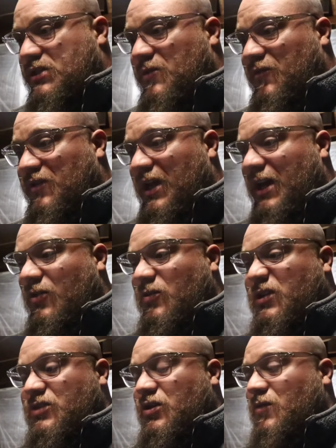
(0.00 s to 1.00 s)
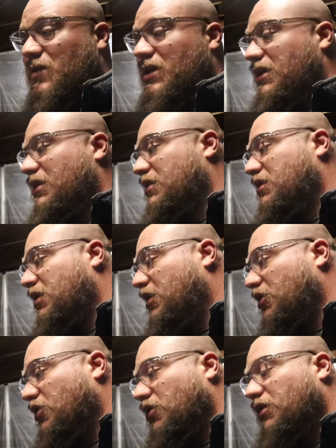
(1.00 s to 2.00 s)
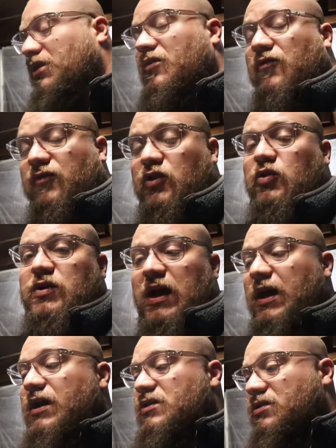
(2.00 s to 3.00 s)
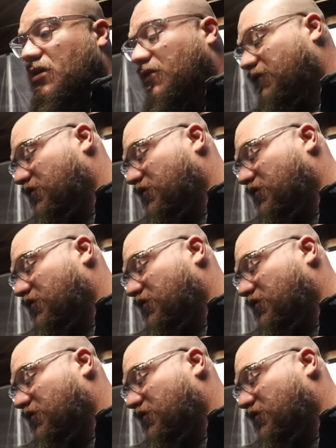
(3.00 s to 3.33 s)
some finagling. It took me a good few days of